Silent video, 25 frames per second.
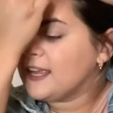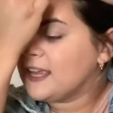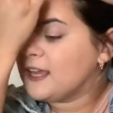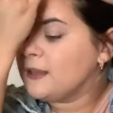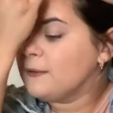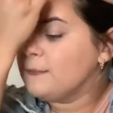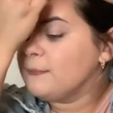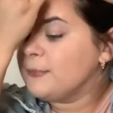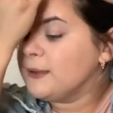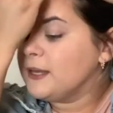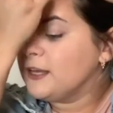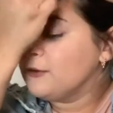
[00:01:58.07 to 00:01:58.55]

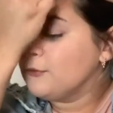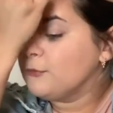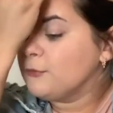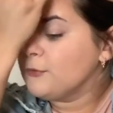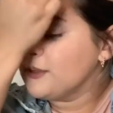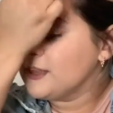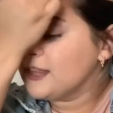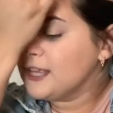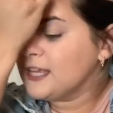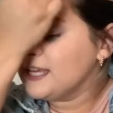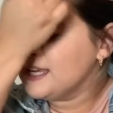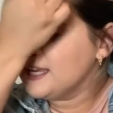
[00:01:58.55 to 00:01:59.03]
can be
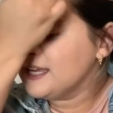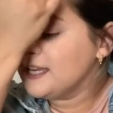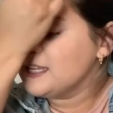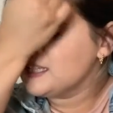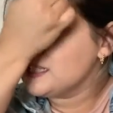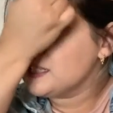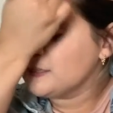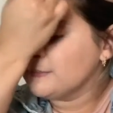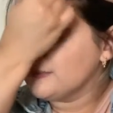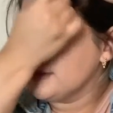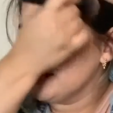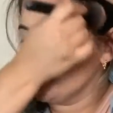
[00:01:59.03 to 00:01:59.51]
really
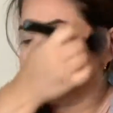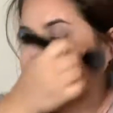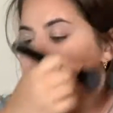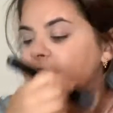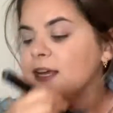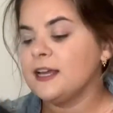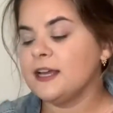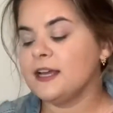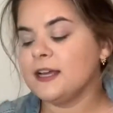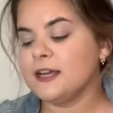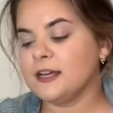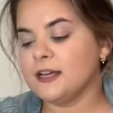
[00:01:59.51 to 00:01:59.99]
easily
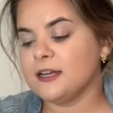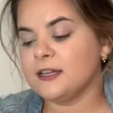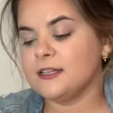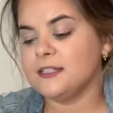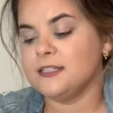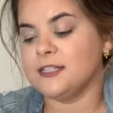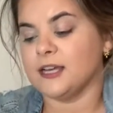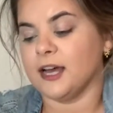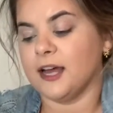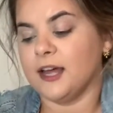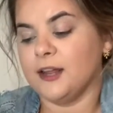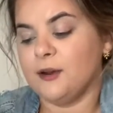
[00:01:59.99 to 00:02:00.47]

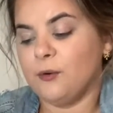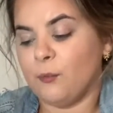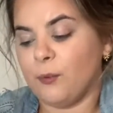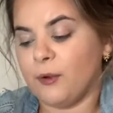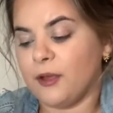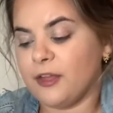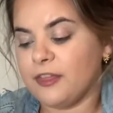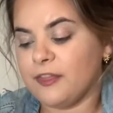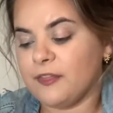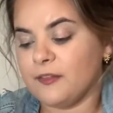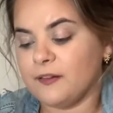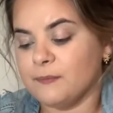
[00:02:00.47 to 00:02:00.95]
done
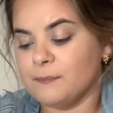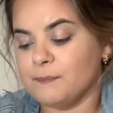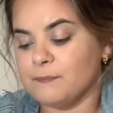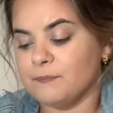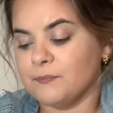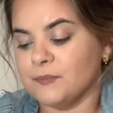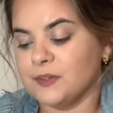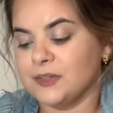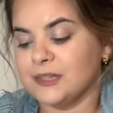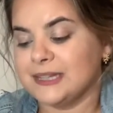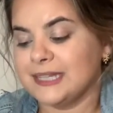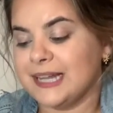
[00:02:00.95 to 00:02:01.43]
with
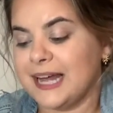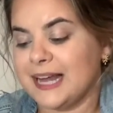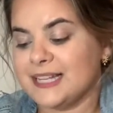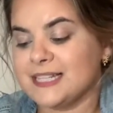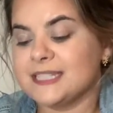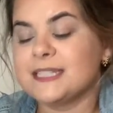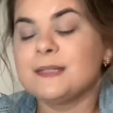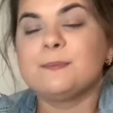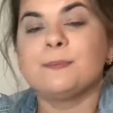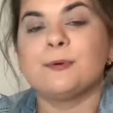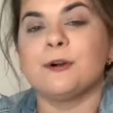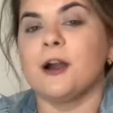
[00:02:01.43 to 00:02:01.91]

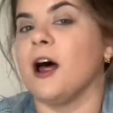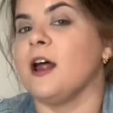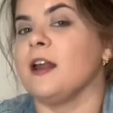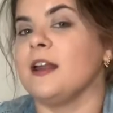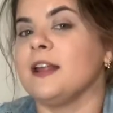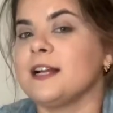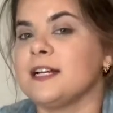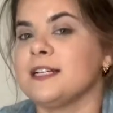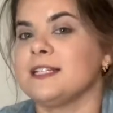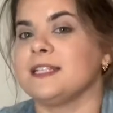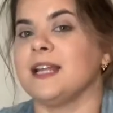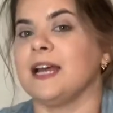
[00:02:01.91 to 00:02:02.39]
less
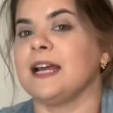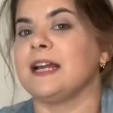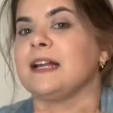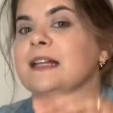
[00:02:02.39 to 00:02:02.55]
products, like